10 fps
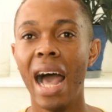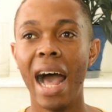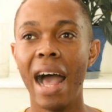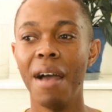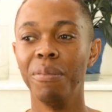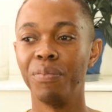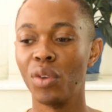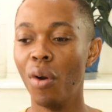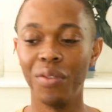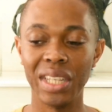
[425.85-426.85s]

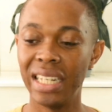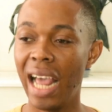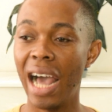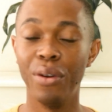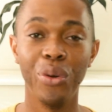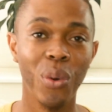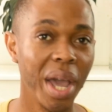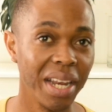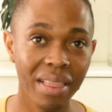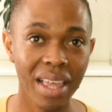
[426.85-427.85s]
Obviously, I don't know
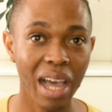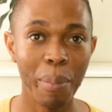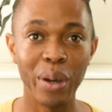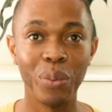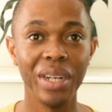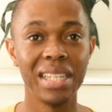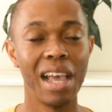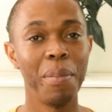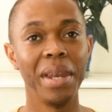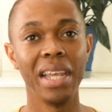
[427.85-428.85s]
anything about what is
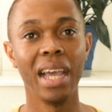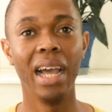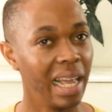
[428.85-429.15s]
happening